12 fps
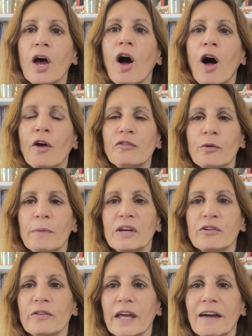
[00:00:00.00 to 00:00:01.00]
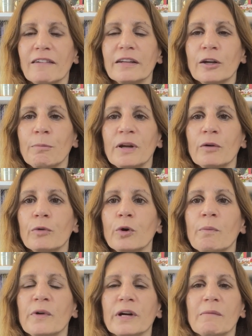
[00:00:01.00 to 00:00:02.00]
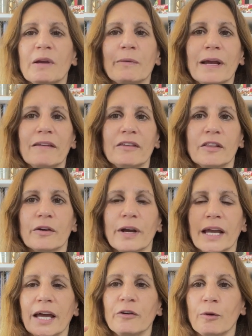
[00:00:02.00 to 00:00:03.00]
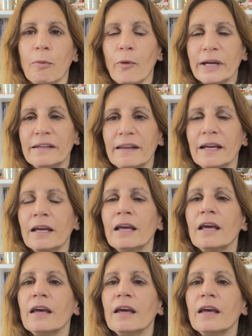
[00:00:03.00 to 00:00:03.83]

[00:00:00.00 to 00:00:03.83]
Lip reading: Also make sure they have a little bit of room. They're going to be raising their hand or pointing.